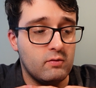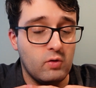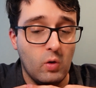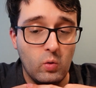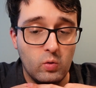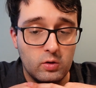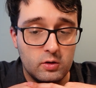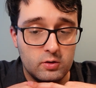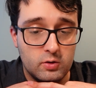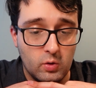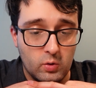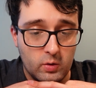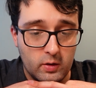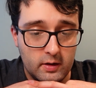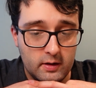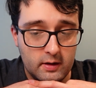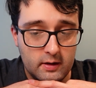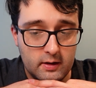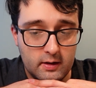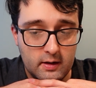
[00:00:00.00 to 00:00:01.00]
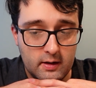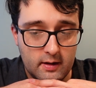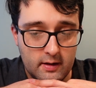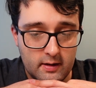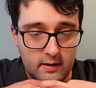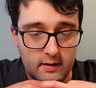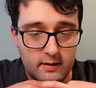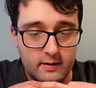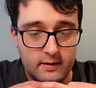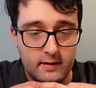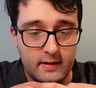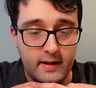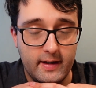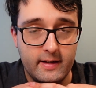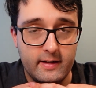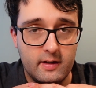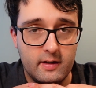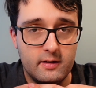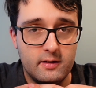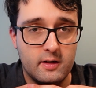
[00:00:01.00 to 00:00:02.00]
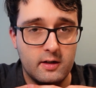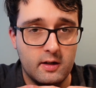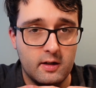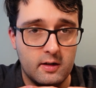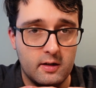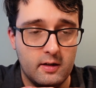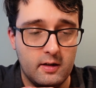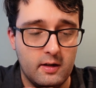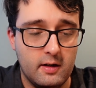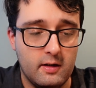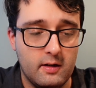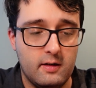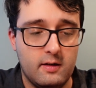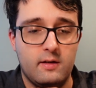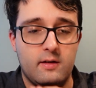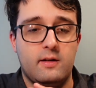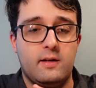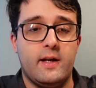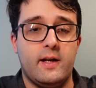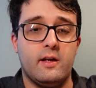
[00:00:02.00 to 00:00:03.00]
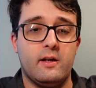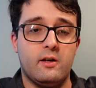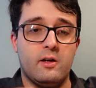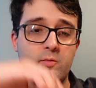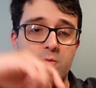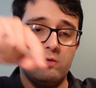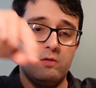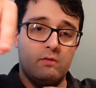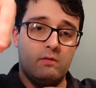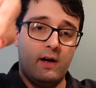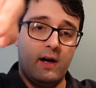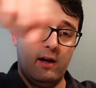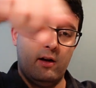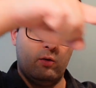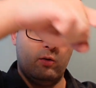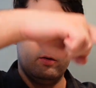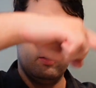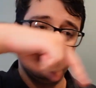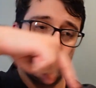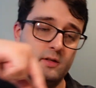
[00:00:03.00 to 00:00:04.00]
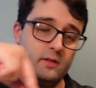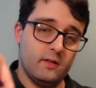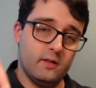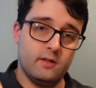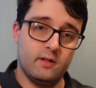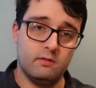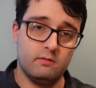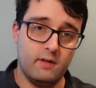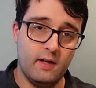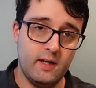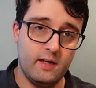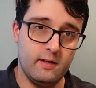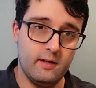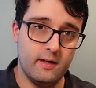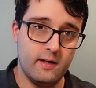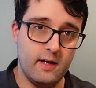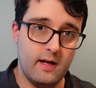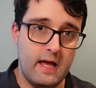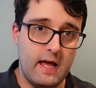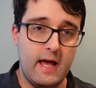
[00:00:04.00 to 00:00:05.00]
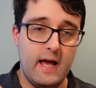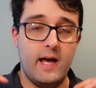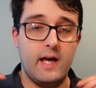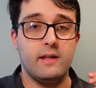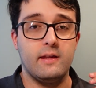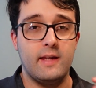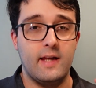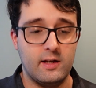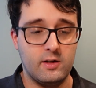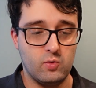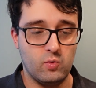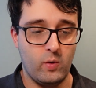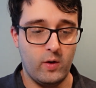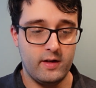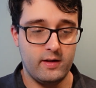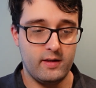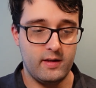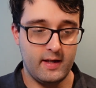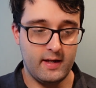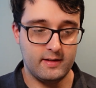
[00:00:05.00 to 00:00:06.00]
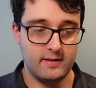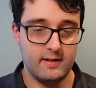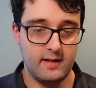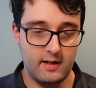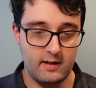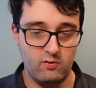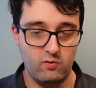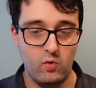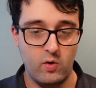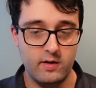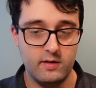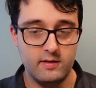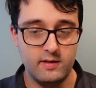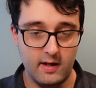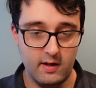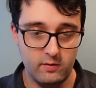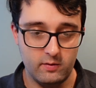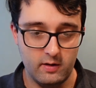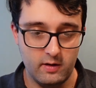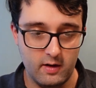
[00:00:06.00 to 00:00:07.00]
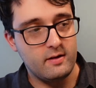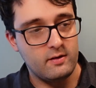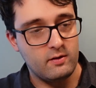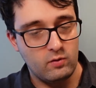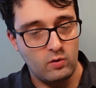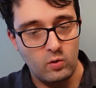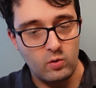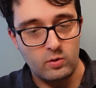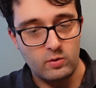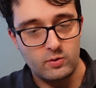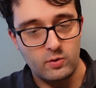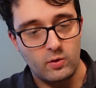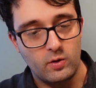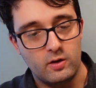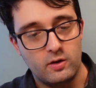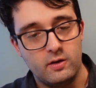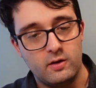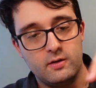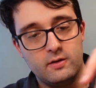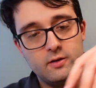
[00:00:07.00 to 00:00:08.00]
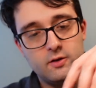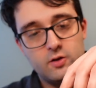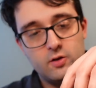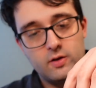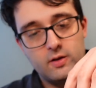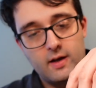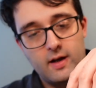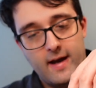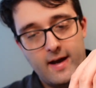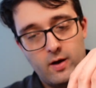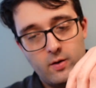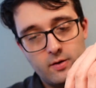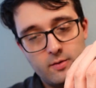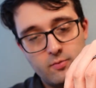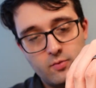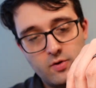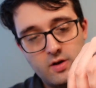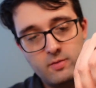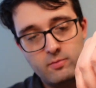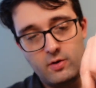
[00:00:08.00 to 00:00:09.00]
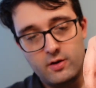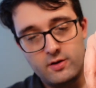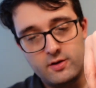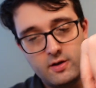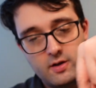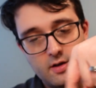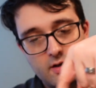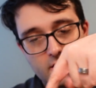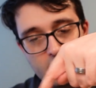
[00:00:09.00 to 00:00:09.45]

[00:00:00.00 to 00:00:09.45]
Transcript: Rogel Dorn did come around the terrain, and that's when things kind of went down. The Rogel Dorn took out pretty much